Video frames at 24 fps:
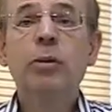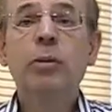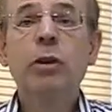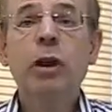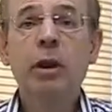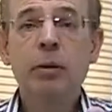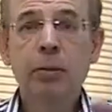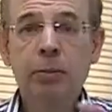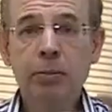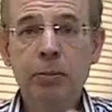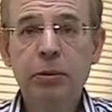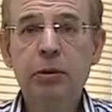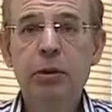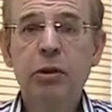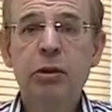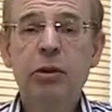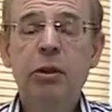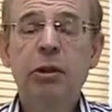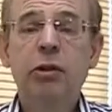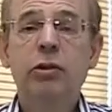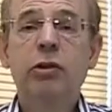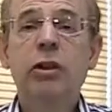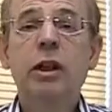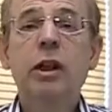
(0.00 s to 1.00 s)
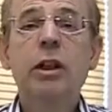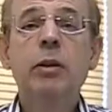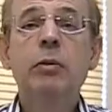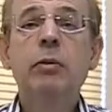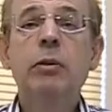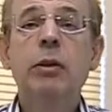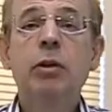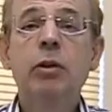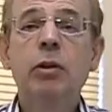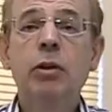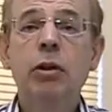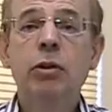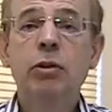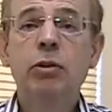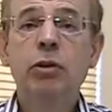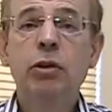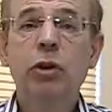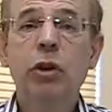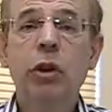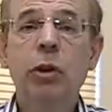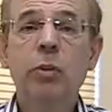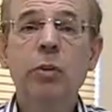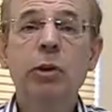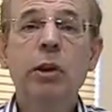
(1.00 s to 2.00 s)
up, put a second one on
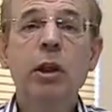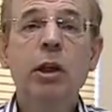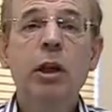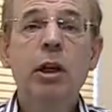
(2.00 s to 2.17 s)
top,